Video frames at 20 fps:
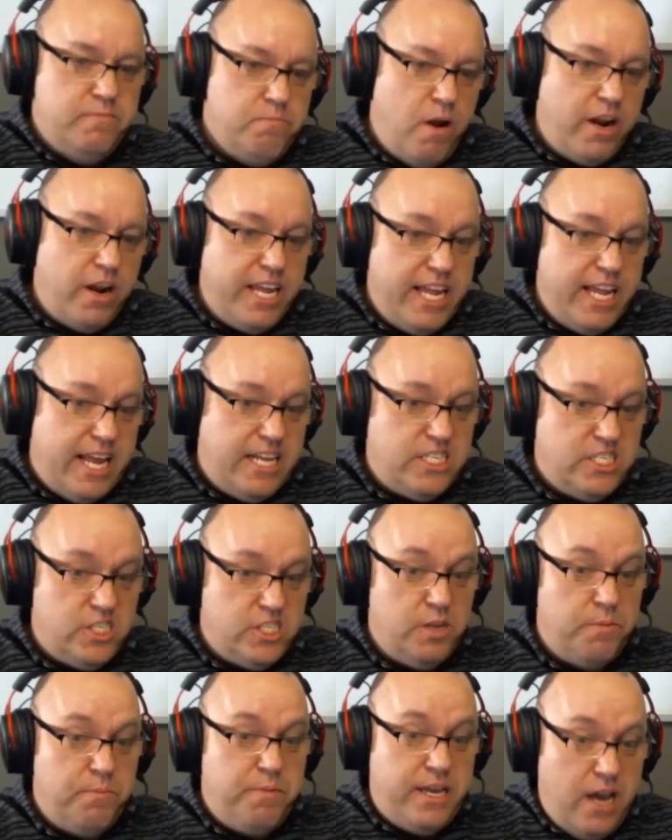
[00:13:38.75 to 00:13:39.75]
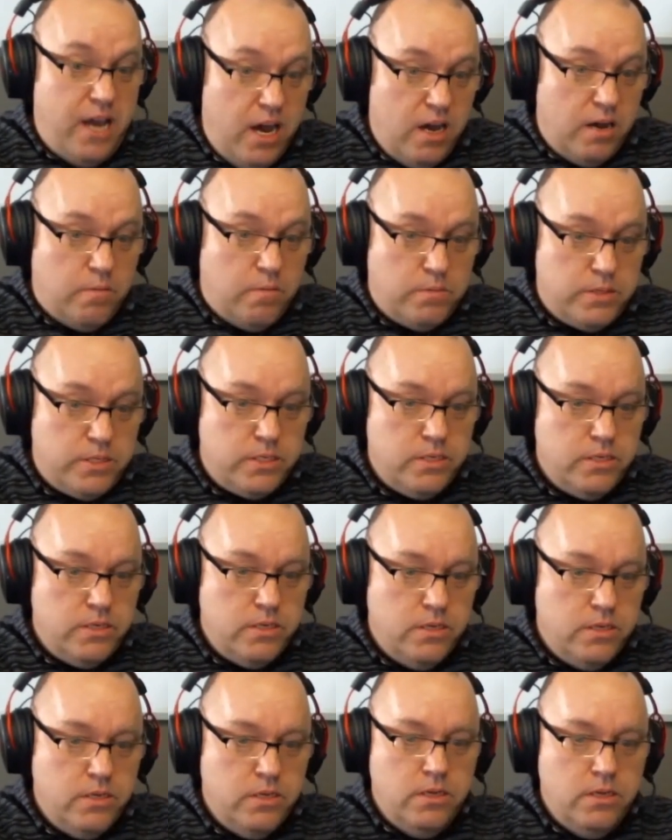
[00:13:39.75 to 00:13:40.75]
Marketing agency becomes
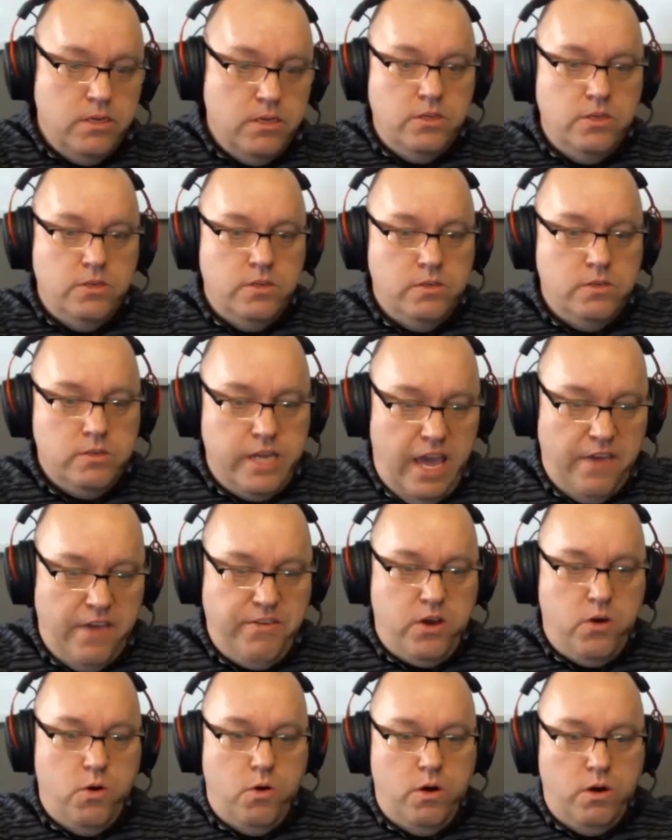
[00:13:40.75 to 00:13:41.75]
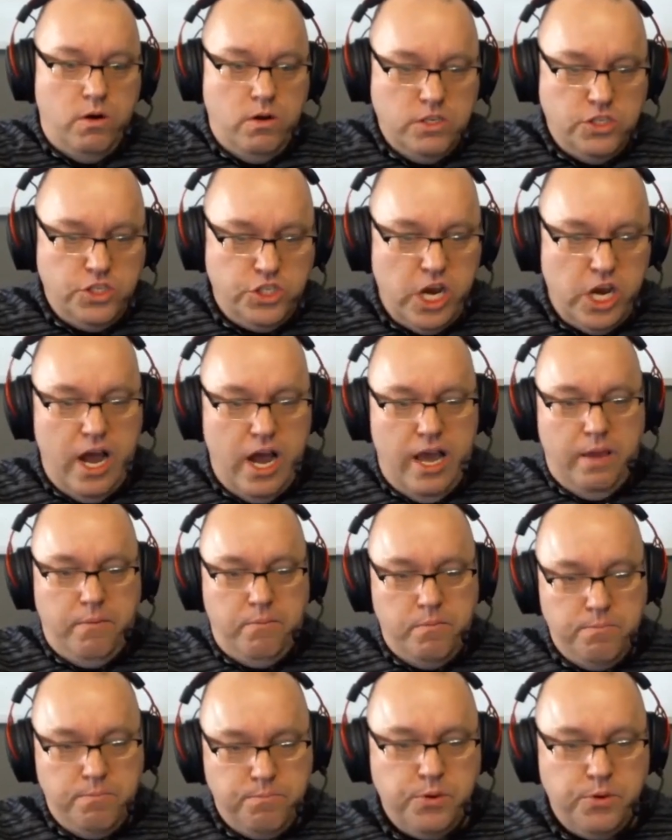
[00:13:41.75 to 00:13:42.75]
kvCORE, Chime,
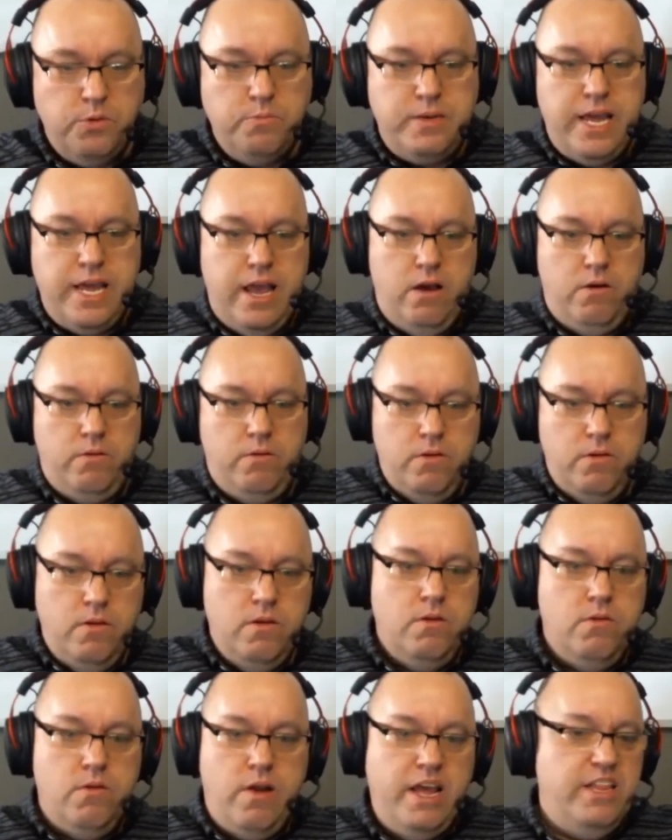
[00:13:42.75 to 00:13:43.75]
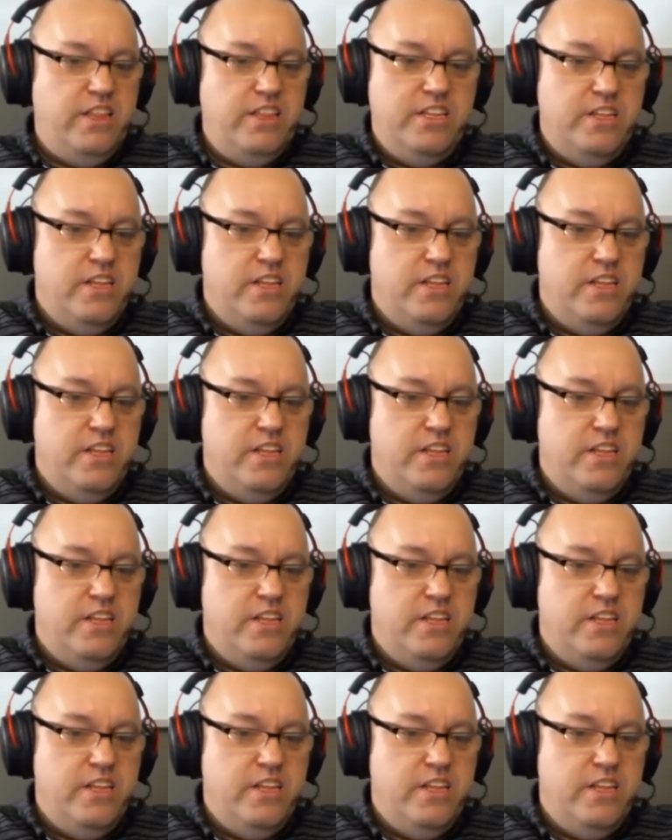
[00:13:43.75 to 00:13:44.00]
Boomtown, right?